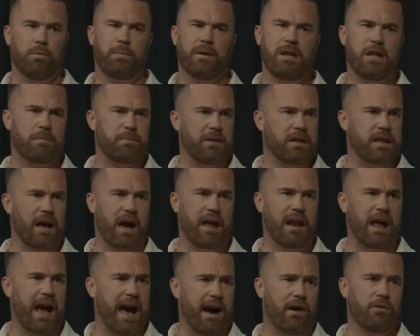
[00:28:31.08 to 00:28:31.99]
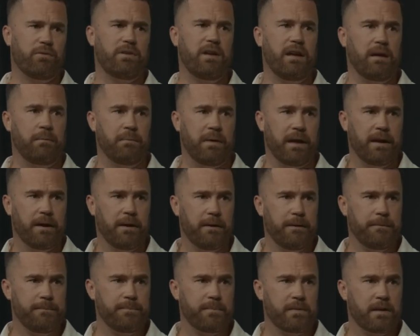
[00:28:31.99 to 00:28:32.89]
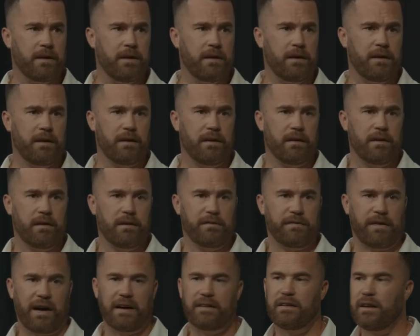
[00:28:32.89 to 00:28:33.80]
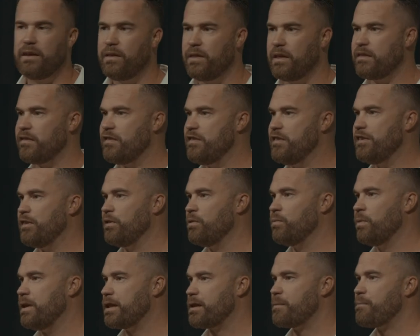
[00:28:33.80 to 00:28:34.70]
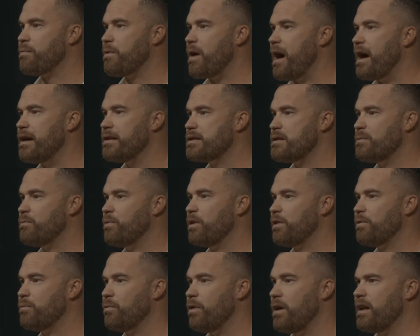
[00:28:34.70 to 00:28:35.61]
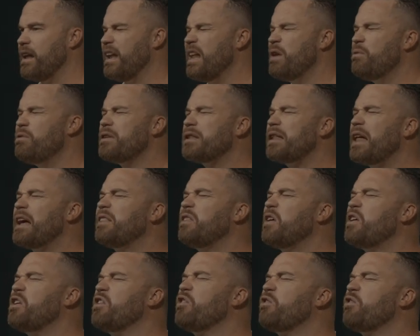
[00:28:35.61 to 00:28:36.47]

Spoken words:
hoop, and he's been kind of hounding me. Finally, this June, we surprised him with one. And it was like the